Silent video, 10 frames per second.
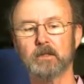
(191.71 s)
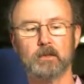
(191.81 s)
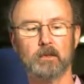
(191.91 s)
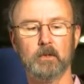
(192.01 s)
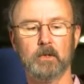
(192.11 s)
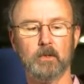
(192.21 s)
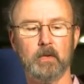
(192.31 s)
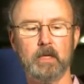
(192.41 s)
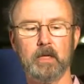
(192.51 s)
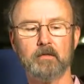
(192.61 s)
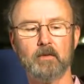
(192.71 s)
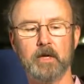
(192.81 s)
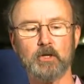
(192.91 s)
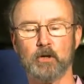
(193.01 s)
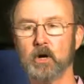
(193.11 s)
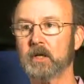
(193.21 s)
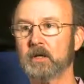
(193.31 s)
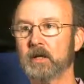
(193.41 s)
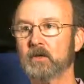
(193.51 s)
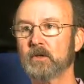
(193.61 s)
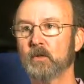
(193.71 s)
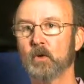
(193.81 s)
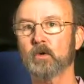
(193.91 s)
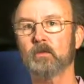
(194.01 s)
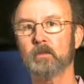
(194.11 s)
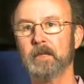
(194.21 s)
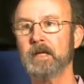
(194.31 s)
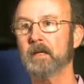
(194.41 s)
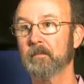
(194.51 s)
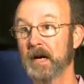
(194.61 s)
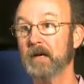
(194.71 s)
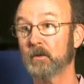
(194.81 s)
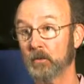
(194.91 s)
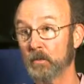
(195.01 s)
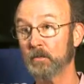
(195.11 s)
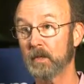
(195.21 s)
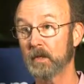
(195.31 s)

through creating information architectures that work for me and my group,